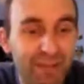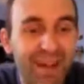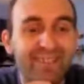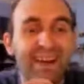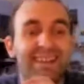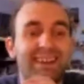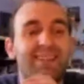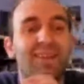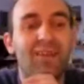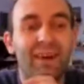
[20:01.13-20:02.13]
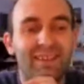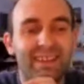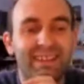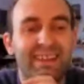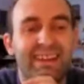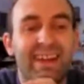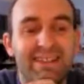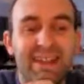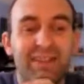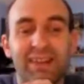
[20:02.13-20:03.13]
Yeah, basically, my wife just said
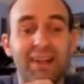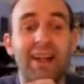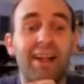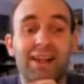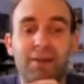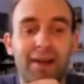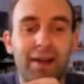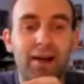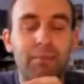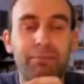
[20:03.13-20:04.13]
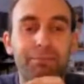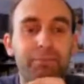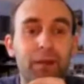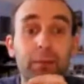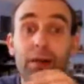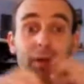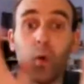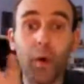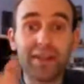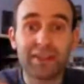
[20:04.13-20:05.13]
that. Never. Yeah, I'm I'm either
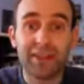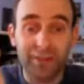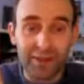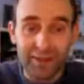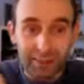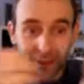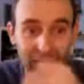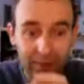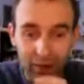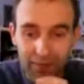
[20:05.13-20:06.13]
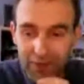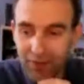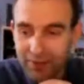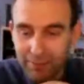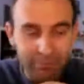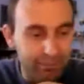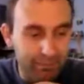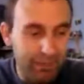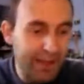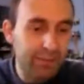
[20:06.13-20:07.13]
always sitting in front of this computer, either doing some
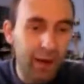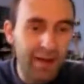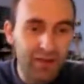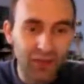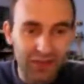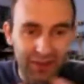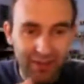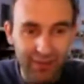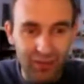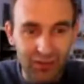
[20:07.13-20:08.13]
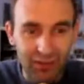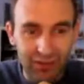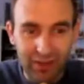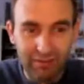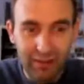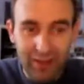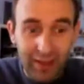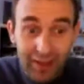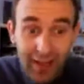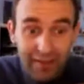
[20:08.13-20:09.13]
eBay sort of stuff or sort of
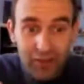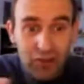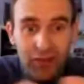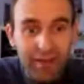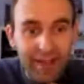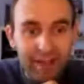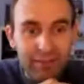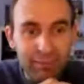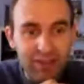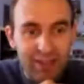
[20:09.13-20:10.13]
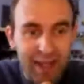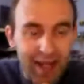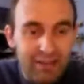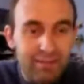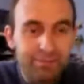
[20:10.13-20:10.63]
stuff, just trying to get as much as I can.